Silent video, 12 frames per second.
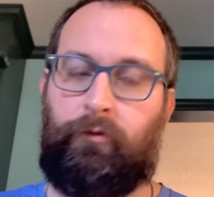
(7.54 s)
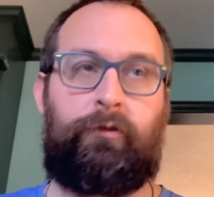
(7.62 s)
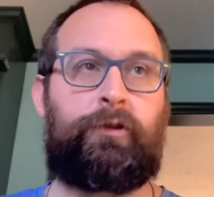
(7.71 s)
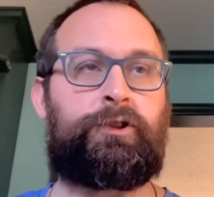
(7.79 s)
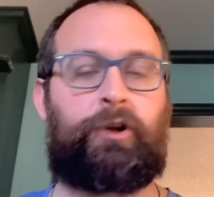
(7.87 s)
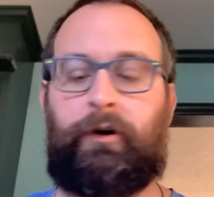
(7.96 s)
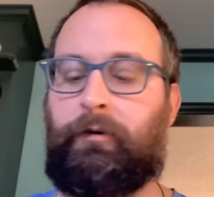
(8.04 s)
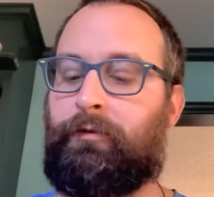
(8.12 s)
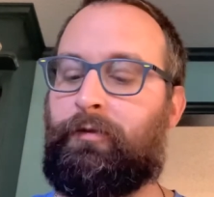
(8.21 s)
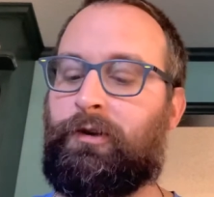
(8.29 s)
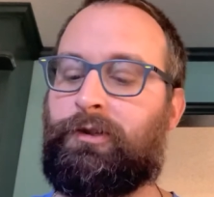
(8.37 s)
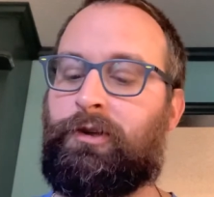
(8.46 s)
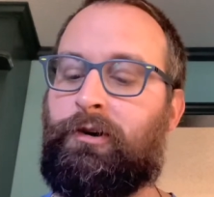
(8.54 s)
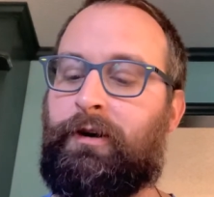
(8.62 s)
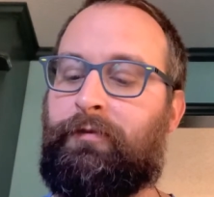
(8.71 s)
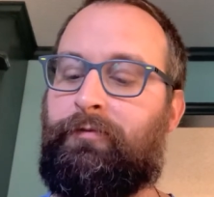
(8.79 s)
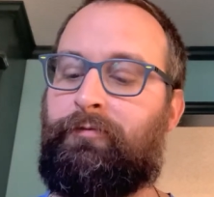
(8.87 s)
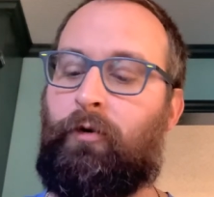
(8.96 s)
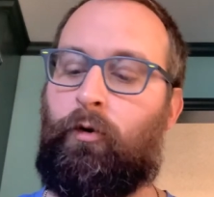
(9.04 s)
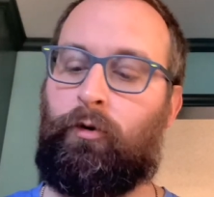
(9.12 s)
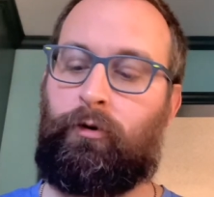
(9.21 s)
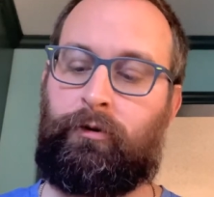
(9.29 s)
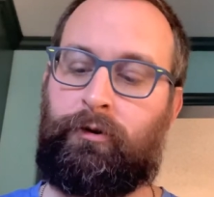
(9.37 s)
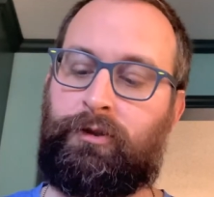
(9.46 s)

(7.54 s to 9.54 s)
Starting with verse 34.